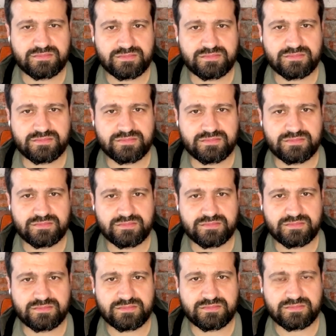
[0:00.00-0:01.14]

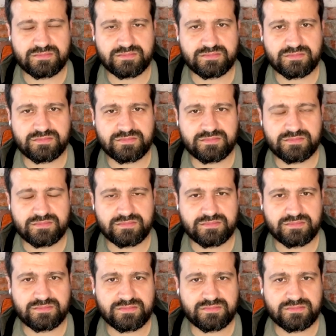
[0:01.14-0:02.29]

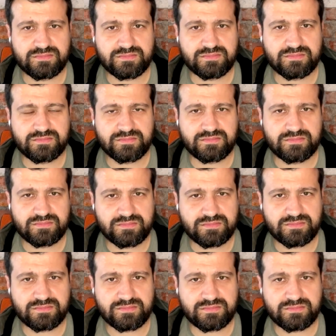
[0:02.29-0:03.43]

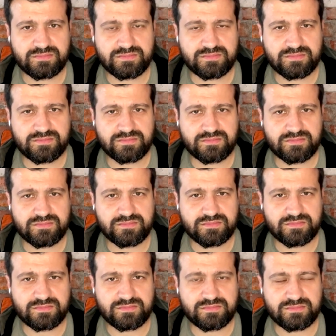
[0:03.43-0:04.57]

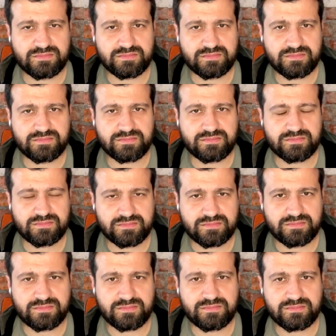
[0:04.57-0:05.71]

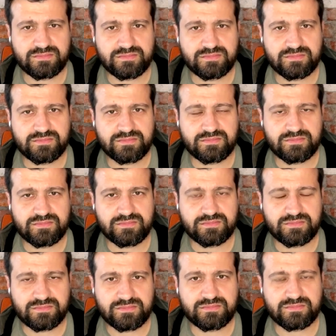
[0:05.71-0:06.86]

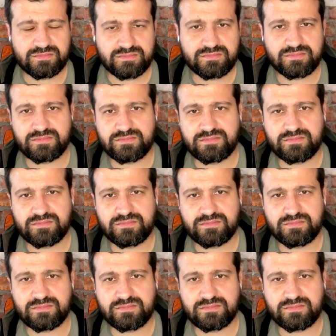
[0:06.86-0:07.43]
(not speaking)